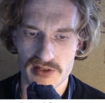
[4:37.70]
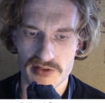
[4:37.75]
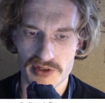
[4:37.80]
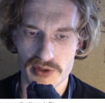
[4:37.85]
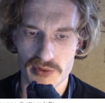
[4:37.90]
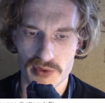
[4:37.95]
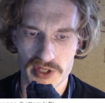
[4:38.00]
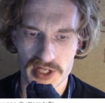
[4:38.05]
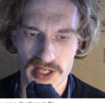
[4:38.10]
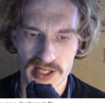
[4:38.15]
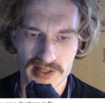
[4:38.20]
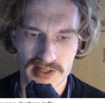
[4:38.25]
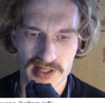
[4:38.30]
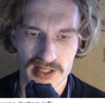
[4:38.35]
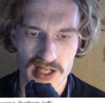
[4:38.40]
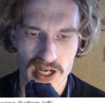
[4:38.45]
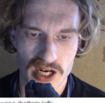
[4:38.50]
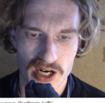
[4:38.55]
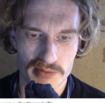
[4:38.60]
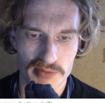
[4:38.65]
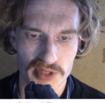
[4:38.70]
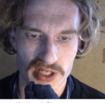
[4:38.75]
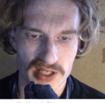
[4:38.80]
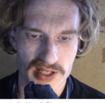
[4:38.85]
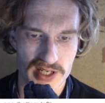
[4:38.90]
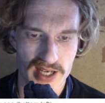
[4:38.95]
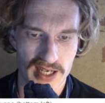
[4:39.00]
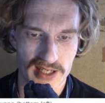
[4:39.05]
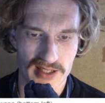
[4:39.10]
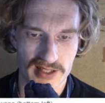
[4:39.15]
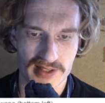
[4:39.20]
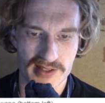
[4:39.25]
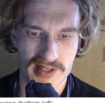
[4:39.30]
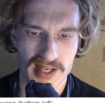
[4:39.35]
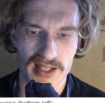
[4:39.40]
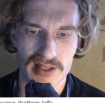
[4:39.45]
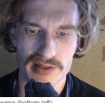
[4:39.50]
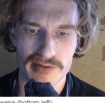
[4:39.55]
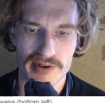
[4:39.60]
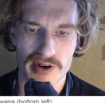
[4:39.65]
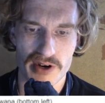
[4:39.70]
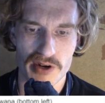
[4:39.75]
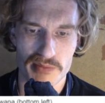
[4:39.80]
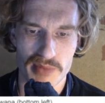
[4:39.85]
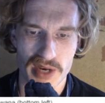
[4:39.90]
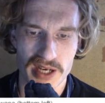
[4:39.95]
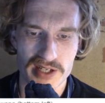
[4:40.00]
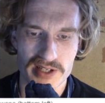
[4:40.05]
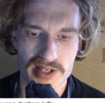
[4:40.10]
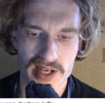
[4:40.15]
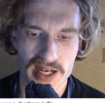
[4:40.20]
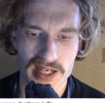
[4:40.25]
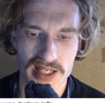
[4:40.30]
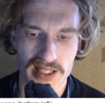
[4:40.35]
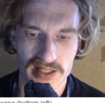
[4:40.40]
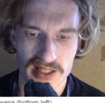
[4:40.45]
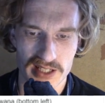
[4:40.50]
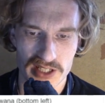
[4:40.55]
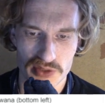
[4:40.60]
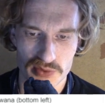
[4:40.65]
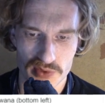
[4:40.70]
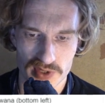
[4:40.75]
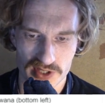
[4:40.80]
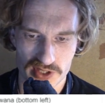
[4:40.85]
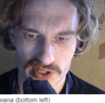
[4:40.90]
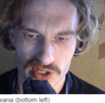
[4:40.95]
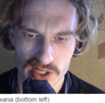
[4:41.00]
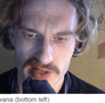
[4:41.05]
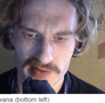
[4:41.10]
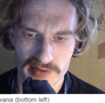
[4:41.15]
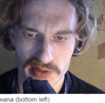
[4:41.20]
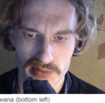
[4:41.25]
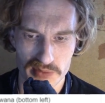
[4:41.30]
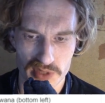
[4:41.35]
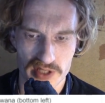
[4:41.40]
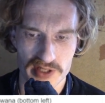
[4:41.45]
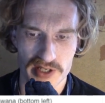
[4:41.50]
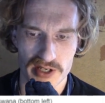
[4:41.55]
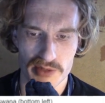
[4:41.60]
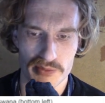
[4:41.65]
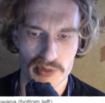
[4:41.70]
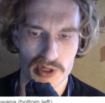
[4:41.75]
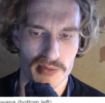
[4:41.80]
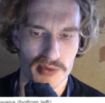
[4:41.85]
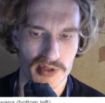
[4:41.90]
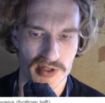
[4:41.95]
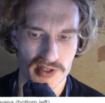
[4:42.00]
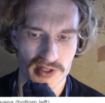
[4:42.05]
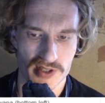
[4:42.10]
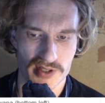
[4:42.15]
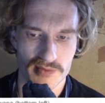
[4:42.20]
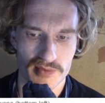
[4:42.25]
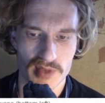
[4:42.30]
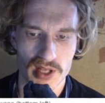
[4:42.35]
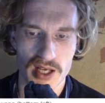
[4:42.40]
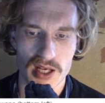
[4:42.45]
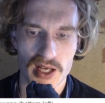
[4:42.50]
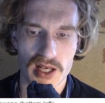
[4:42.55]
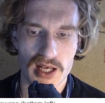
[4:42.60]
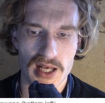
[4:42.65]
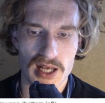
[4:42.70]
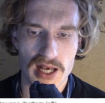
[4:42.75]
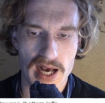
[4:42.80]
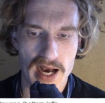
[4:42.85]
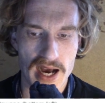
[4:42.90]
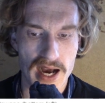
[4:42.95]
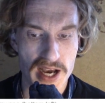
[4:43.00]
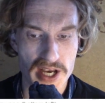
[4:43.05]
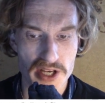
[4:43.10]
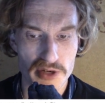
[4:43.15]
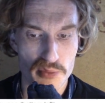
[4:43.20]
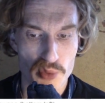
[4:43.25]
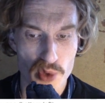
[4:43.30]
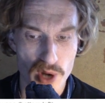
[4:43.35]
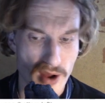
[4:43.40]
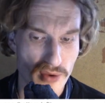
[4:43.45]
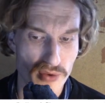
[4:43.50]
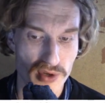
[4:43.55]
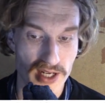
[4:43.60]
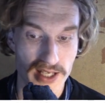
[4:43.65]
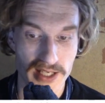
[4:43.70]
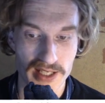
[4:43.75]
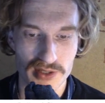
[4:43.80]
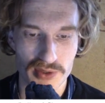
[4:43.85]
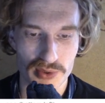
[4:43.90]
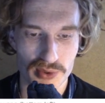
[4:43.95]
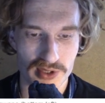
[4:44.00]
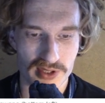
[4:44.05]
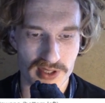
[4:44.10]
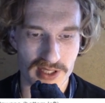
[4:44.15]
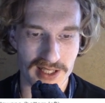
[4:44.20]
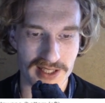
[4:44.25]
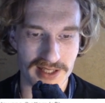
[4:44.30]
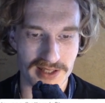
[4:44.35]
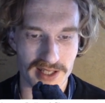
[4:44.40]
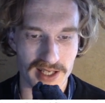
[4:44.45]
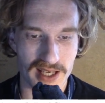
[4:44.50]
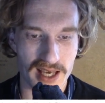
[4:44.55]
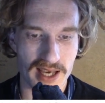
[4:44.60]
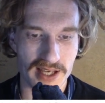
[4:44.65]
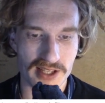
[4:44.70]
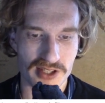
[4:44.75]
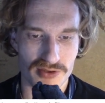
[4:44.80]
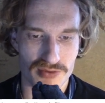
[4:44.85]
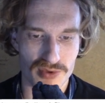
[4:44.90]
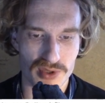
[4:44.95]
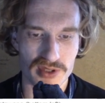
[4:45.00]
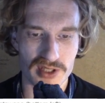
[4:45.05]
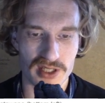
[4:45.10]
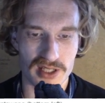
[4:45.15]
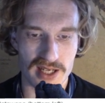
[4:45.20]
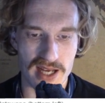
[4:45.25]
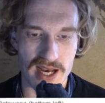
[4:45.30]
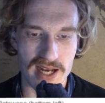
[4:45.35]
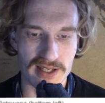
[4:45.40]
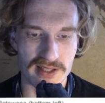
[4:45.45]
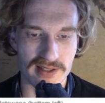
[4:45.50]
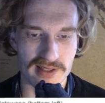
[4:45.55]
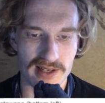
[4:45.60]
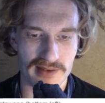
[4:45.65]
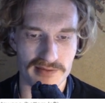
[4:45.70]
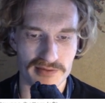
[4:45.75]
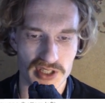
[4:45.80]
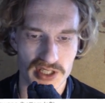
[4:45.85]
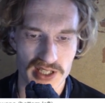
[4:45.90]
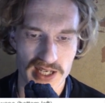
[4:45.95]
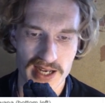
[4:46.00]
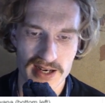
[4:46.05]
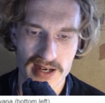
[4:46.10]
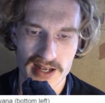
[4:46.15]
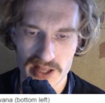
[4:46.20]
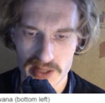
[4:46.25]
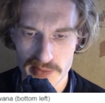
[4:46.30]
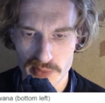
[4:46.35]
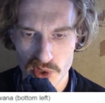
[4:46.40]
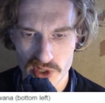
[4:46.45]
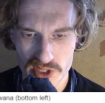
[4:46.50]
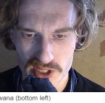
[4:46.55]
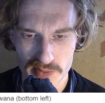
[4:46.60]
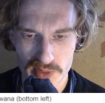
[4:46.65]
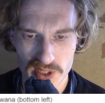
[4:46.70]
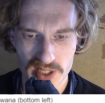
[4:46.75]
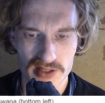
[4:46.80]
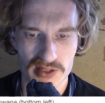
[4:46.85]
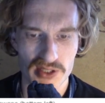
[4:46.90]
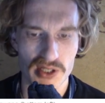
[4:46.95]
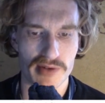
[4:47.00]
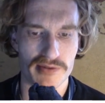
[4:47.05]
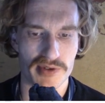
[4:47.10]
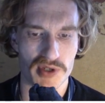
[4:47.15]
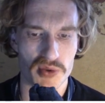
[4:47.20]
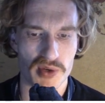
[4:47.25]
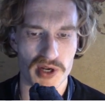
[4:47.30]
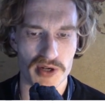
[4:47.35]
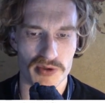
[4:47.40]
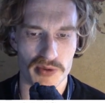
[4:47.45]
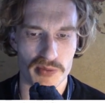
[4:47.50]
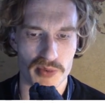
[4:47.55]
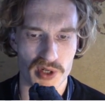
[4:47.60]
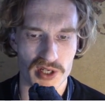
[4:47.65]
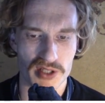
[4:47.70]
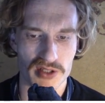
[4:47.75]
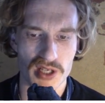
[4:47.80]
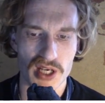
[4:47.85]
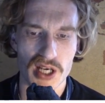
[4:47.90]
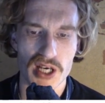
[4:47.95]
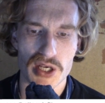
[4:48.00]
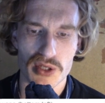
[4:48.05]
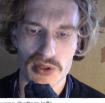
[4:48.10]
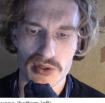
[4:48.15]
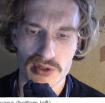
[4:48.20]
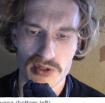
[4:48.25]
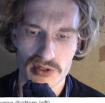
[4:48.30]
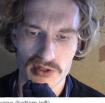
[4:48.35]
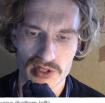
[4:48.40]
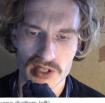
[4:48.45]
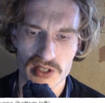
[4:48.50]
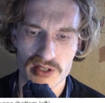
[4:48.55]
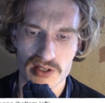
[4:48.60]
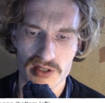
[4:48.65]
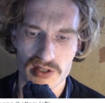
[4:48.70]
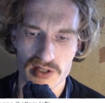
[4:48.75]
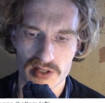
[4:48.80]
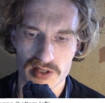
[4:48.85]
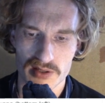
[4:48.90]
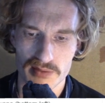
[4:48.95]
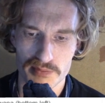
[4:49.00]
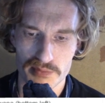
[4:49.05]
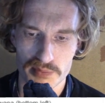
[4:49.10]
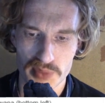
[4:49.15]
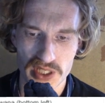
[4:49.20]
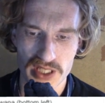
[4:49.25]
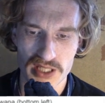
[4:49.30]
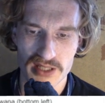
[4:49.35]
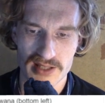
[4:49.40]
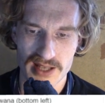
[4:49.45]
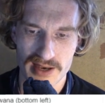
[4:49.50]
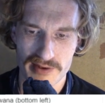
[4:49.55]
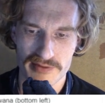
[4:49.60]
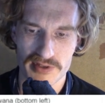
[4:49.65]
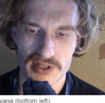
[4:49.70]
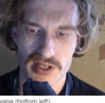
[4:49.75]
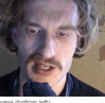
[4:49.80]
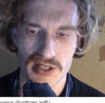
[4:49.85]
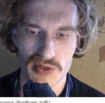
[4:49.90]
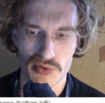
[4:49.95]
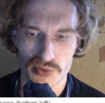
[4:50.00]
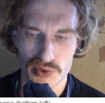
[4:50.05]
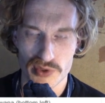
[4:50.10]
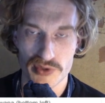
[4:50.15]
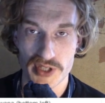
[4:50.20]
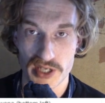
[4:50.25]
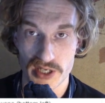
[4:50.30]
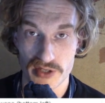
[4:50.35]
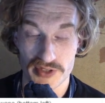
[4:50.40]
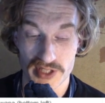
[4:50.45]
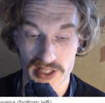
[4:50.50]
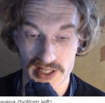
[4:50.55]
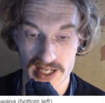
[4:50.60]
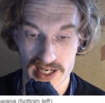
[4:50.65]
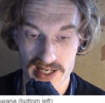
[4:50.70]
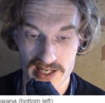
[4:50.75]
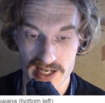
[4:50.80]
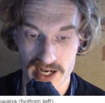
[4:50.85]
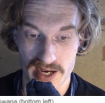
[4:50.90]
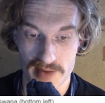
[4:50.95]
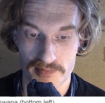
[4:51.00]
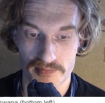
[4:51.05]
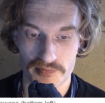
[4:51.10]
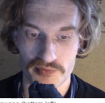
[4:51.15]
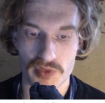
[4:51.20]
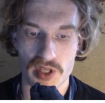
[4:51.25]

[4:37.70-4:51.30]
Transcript: the Rhodesian army attacked and sank the ferry, maintaining that it was serving military purposes. Ian Brownlie, who studied the case, wrote in 1979 that the possibility of a quadripoint could not be definitely ruled out at that time.